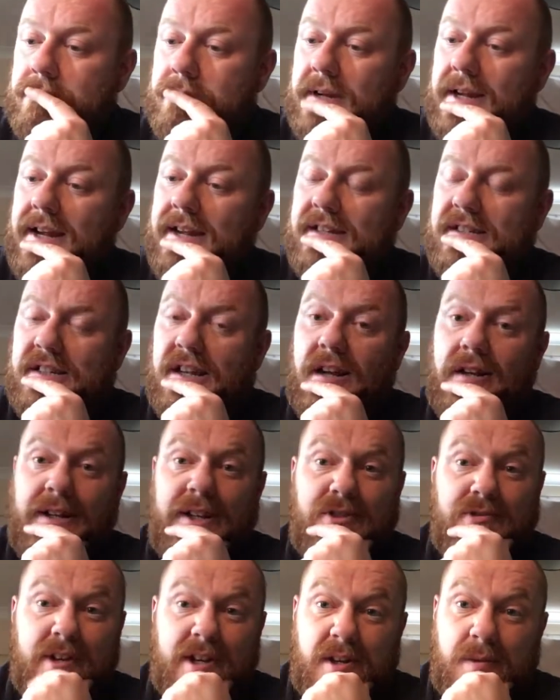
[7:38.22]
It is
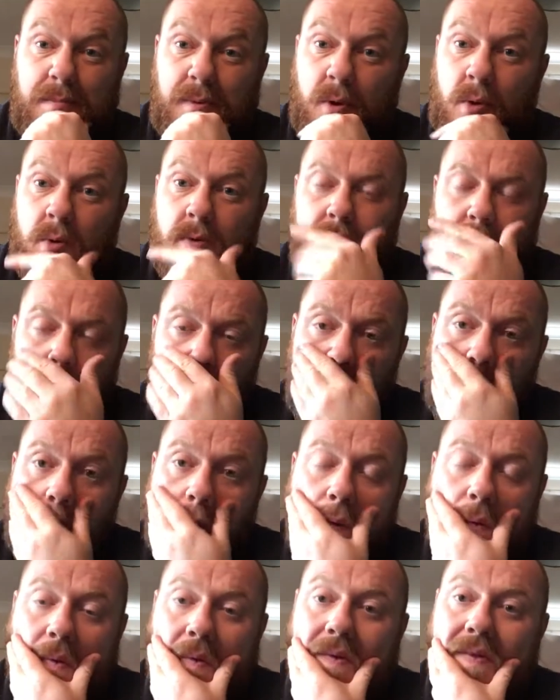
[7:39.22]
certainly drinkable,
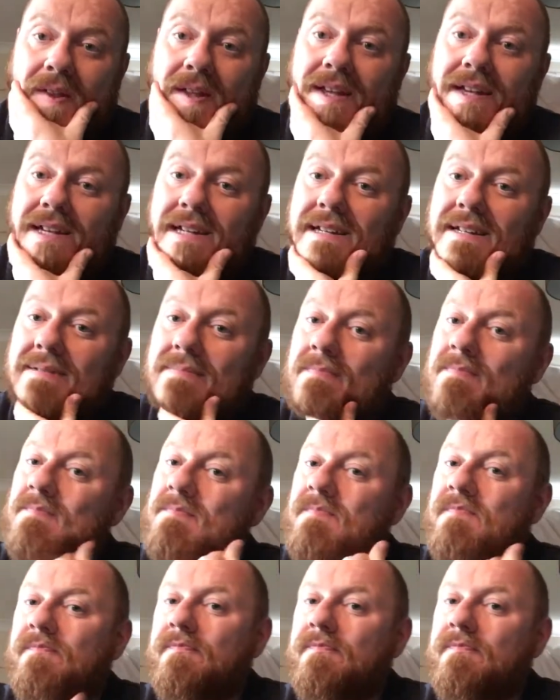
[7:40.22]
um,